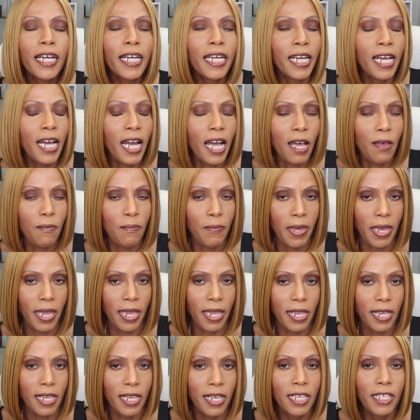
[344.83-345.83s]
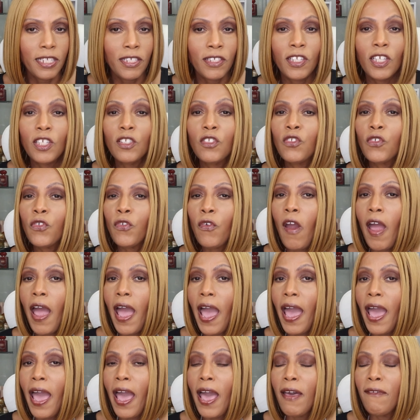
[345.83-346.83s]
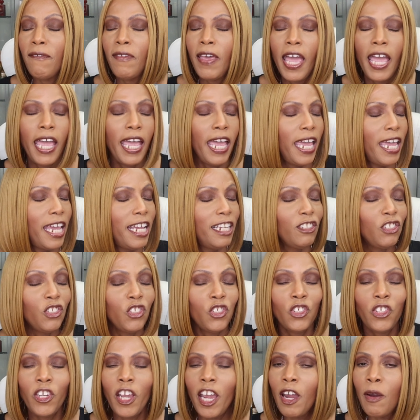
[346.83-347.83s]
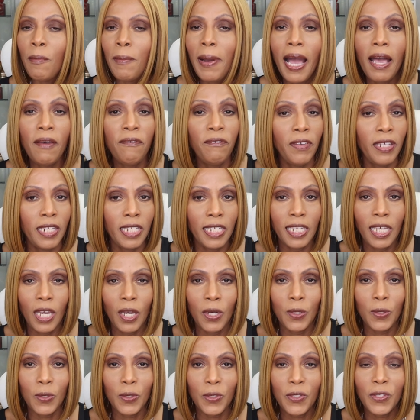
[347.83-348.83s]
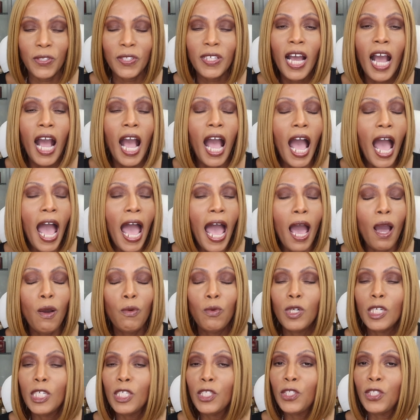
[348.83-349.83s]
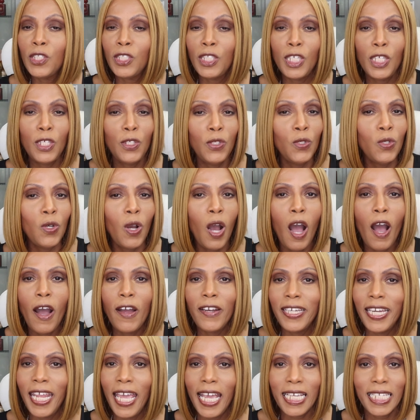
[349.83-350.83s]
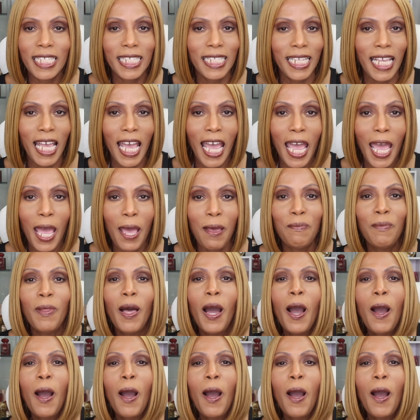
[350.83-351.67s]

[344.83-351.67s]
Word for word: comment, subscribe, and share my videos. I will see you all next time.